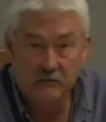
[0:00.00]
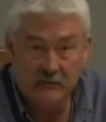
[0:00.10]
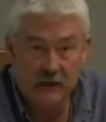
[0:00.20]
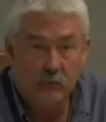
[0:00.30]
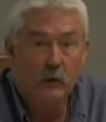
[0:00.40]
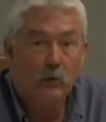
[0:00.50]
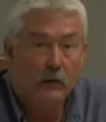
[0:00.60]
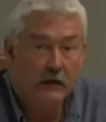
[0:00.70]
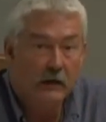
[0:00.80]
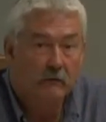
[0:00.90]
said we
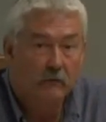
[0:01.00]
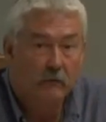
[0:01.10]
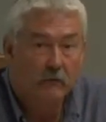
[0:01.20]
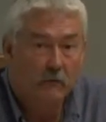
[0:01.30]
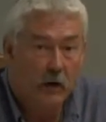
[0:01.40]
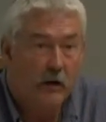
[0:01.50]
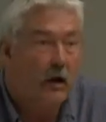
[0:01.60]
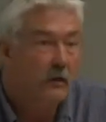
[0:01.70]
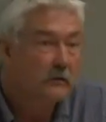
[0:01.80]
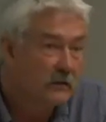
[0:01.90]
would get run
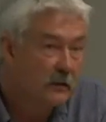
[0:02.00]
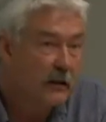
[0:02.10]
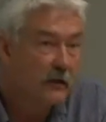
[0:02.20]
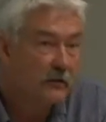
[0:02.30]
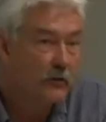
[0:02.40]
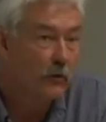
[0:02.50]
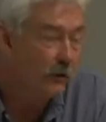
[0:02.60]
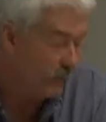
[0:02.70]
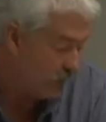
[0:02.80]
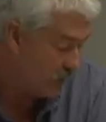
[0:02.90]
on to the
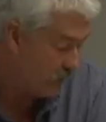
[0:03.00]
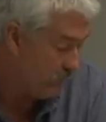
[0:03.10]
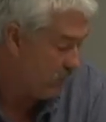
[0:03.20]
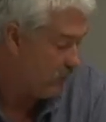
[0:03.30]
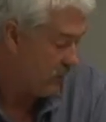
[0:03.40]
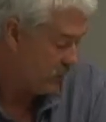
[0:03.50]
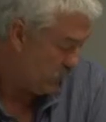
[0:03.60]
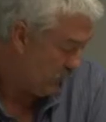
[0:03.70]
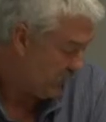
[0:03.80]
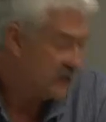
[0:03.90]
laboratory from.
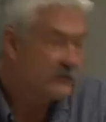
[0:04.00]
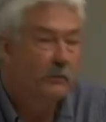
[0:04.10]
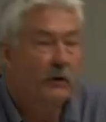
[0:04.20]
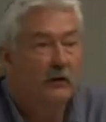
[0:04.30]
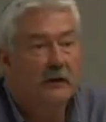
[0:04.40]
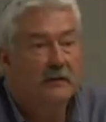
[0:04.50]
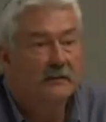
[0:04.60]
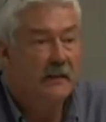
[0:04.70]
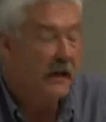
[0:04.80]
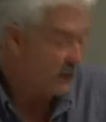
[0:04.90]
We did experience
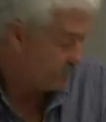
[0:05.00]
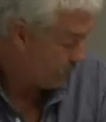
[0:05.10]
that.